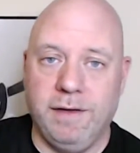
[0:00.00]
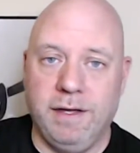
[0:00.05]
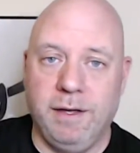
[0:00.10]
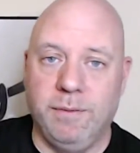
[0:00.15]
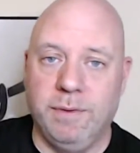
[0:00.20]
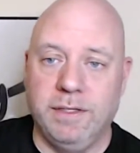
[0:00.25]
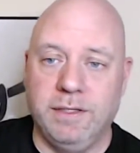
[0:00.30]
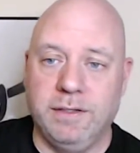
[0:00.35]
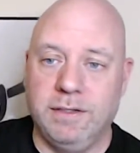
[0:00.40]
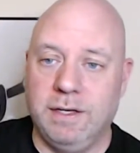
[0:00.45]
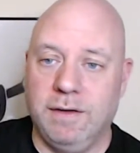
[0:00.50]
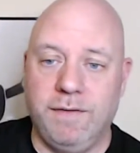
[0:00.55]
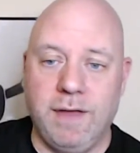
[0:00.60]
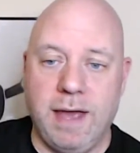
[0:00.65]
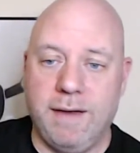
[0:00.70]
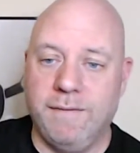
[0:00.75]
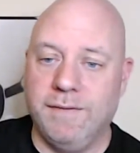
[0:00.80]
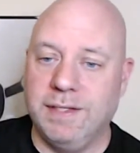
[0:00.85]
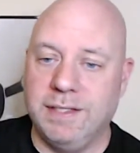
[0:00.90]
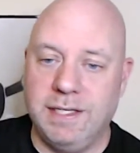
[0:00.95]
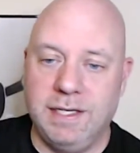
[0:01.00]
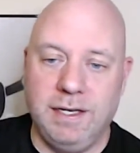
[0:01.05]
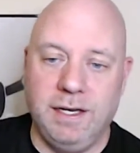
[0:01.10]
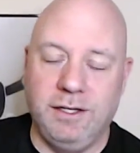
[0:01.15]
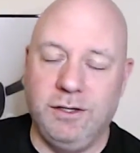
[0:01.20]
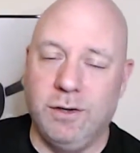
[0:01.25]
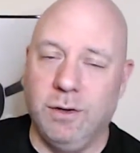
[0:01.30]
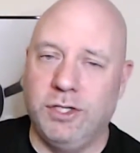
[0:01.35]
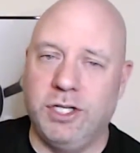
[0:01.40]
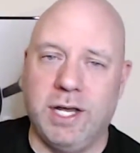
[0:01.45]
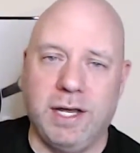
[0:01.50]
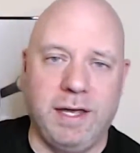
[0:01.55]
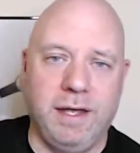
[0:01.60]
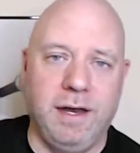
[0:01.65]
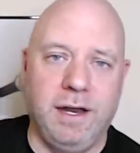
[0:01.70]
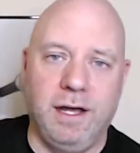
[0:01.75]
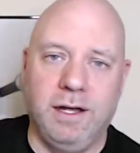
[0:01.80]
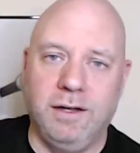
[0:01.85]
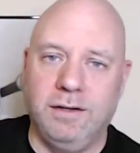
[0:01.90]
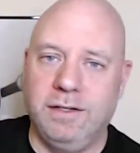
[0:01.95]
It was. If you haven't seen it, go check
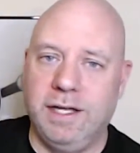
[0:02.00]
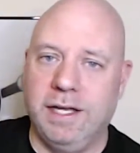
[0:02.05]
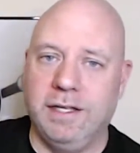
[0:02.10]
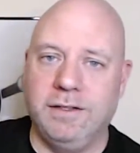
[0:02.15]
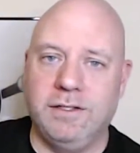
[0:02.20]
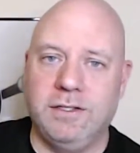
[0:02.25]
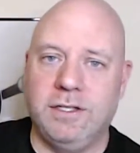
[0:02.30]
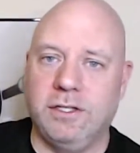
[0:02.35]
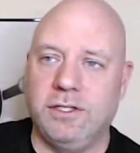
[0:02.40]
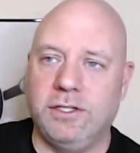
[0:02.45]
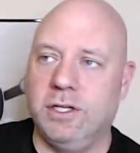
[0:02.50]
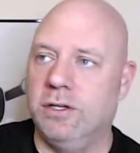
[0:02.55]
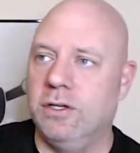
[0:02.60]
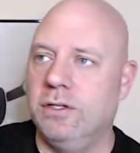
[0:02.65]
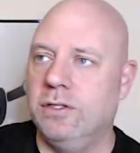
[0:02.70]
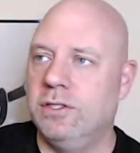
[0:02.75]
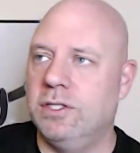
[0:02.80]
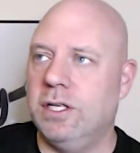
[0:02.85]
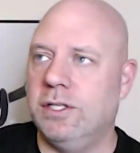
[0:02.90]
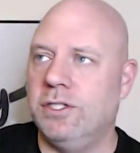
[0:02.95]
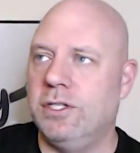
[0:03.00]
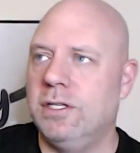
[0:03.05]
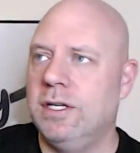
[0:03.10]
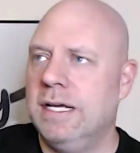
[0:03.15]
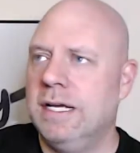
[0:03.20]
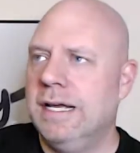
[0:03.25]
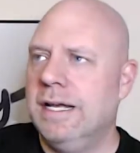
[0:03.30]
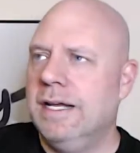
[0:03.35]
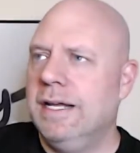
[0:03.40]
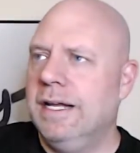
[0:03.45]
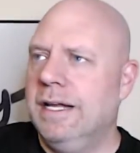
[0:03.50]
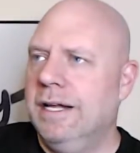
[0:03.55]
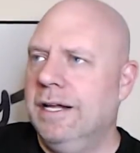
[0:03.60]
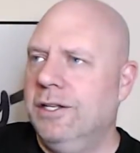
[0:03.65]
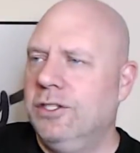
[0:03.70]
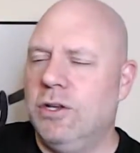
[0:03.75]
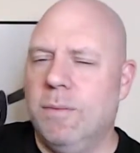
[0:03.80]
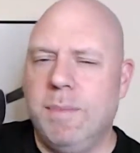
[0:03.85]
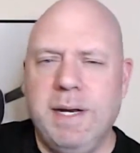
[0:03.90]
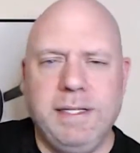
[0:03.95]
it out. It's
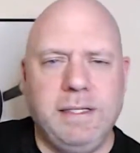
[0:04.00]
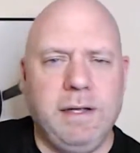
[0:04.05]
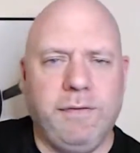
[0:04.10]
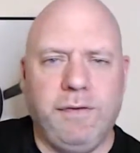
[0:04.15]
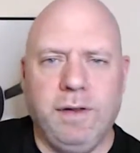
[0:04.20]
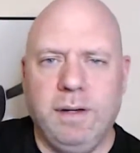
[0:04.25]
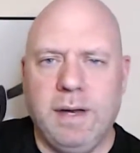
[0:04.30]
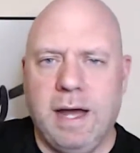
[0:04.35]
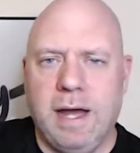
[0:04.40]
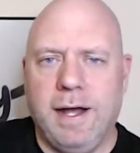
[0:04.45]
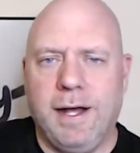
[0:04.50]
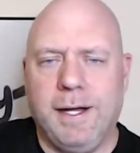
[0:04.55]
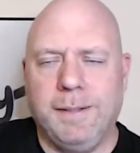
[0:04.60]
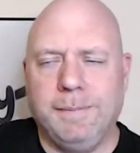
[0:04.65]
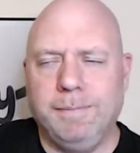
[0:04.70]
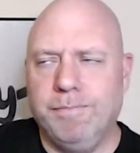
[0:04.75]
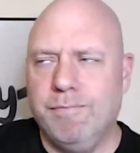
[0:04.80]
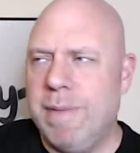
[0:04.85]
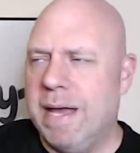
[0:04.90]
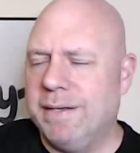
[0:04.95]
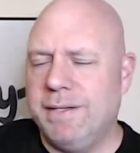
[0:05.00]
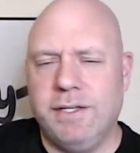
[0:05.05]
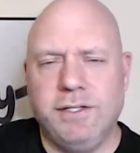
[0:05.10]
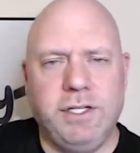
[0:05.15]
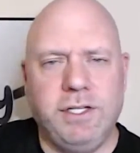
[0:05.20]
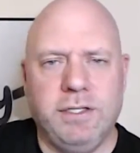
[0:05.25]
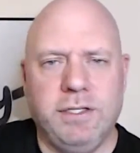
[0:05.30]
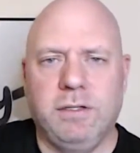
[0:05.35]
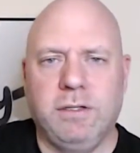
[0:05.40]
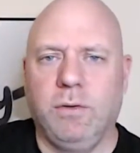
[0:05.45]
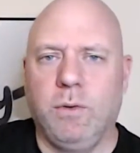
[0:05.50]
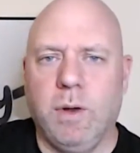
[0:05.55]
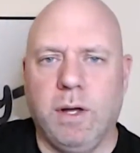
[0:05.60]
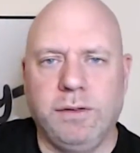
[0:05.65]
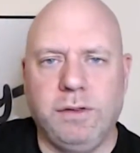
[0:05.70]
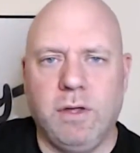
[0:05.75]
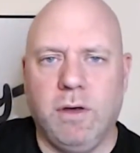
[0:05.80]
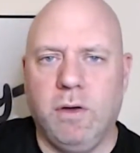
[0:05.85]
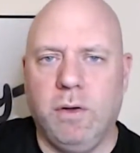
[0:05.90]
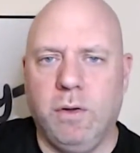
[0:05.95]
so many different messages
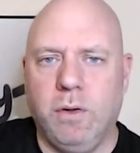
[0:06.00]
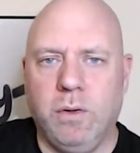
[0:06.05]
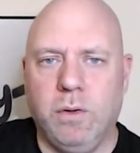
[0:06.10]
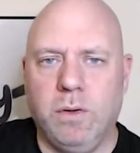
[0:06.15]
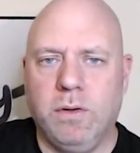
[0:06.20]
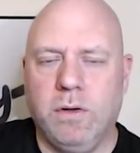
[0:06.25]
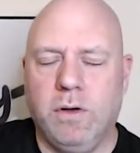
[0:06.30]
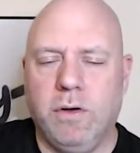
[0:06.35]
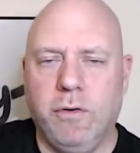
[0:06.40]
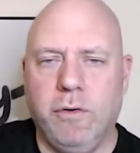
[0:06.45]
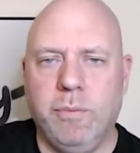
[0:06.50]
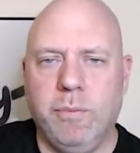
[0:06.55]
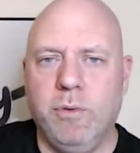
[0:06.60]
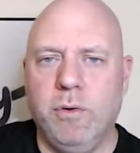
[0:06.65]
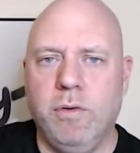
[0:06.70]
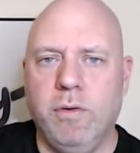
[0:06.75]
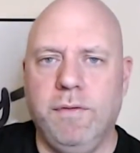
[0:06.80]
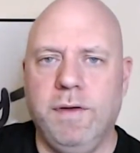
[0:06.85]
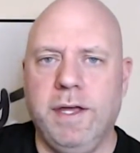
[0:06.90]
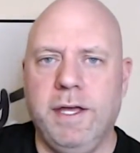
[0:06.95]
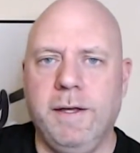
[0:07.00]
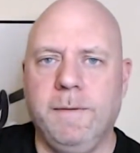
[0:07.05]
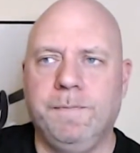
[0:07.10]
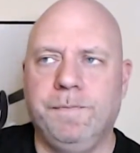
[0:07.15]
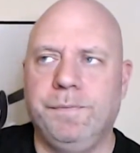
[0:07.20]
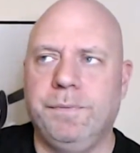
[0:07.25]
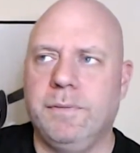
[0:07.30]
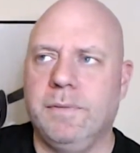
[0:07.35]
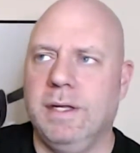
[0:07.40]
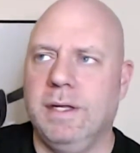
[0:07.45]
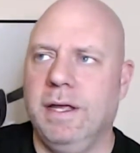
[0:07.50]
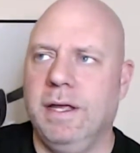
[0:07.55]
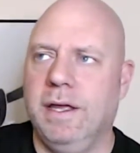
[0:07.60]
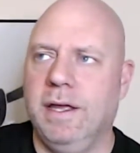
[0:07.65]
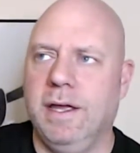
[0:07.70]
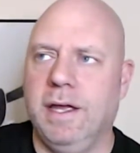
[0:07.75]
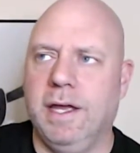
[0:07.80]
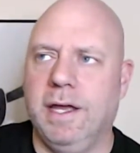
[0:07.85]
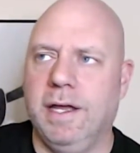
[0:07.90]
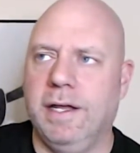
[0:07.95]
throughout the whole movie,
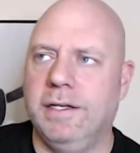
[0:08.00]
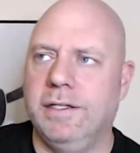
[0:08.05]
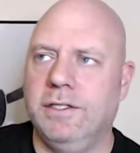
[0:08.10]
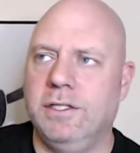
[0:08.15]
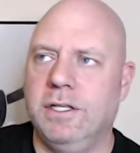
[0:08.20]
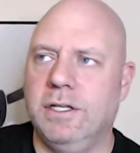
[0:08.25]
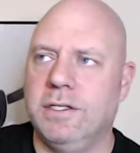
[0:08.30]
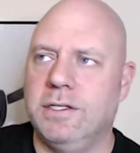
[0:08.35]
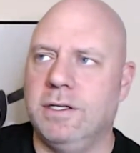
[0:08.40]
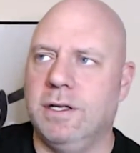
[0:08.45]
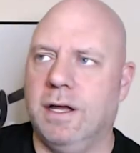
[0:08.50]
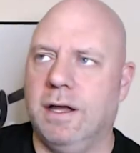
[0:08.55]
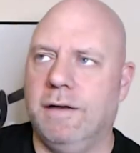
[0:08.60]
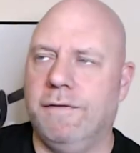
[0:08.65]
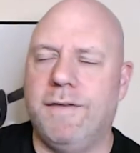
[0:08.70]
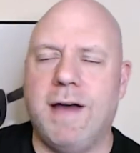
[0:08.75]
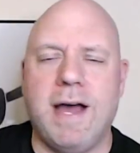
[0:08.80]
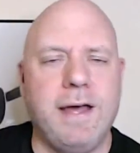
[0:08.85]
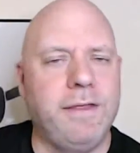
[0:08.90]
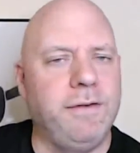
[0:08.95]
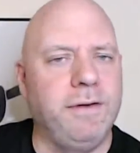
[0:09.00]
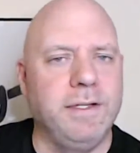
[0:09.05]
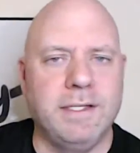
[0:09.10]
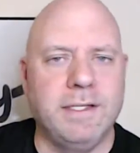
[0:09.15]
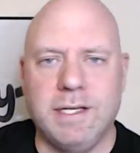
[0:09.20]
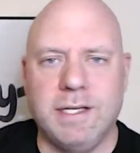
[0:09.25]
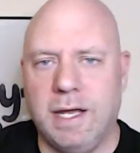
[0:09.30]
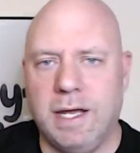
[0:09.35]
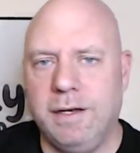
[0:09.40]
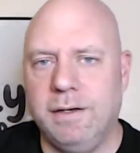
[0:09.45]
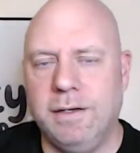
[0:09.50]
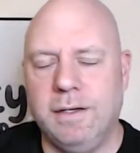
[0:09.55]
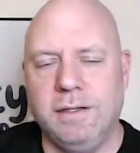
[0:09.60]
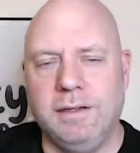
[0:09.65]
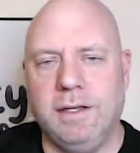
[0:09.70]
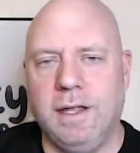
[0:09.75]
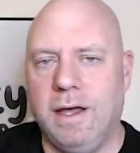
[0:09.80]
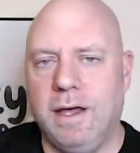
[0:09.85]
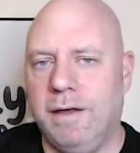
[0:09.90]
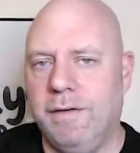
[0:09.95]
and just father and son
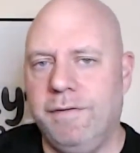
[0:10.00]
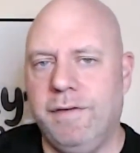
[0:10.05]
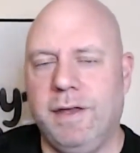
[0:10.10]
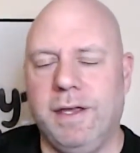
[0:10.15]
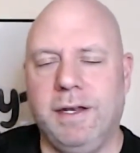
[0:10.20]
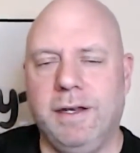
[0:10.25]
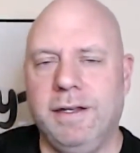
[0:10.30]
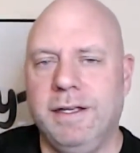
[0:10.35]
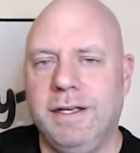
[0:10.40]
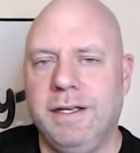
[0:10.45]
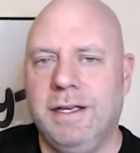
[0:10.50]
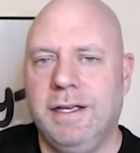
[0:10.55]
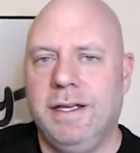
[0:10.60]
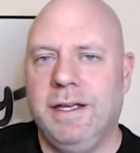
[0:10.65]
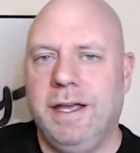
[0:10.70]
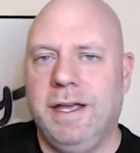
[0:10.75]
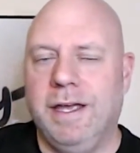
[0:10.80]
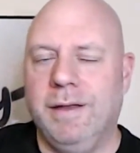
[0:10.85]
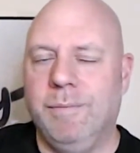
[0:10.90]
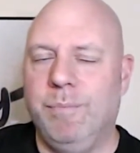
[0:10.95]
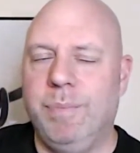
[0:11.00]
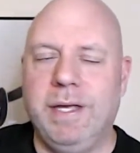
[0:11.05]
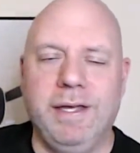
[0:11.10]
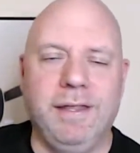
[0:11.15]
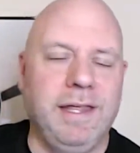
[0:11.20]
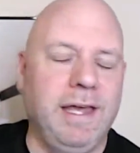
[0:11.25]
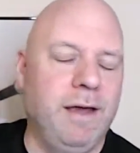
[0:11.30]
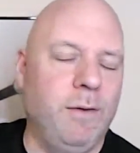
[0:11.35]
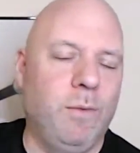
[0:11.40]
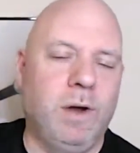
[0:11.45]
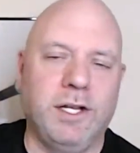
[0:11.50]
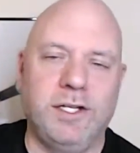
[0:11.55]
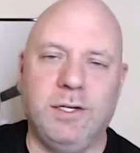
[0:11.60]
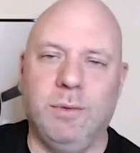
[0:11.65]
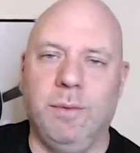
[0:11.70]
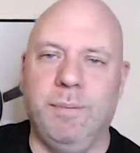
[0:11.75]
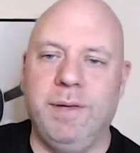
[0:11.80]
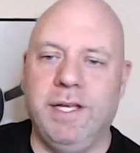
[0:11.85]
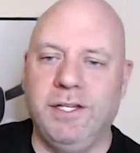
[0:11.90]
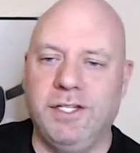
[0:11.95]
love, and being there
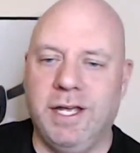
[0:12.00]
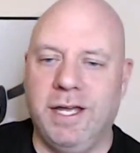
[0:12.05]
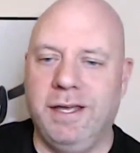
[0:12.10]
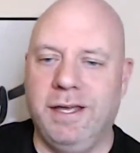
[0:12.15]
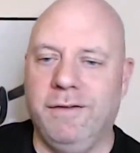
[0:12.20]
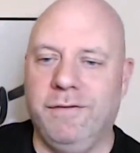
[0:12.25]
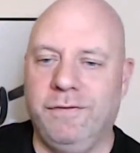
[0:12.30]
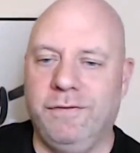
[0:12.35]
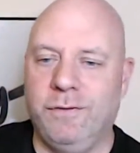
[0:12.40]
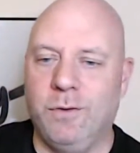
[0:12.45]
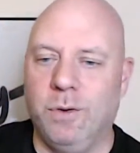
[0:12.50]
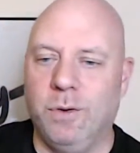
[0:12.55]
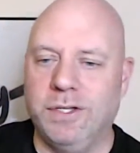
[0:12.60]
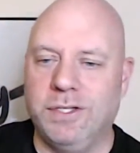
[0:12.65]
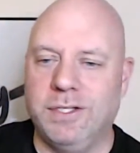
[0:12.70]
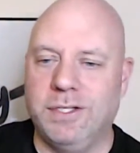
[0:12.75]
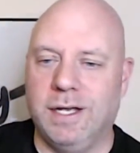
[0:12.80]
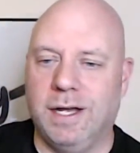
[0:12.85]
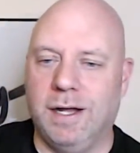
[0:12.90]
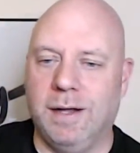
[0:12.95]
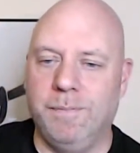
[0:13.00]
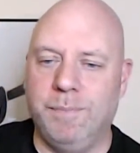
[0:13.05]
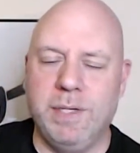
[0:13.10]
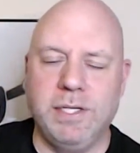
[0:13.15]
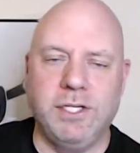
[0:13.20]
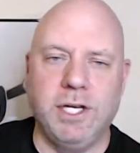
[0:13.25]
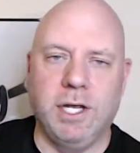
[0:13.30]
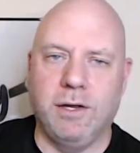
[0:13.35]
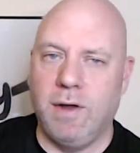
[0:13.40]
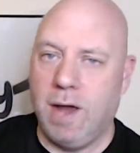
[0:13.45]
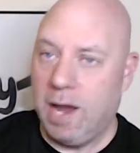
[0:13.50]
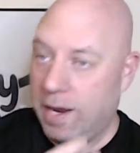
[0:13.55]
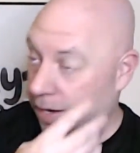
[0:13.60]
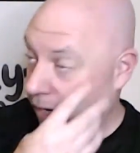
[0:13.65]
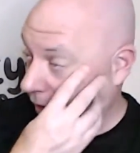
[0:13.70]
watching with PJ. Of course, PJ cried. I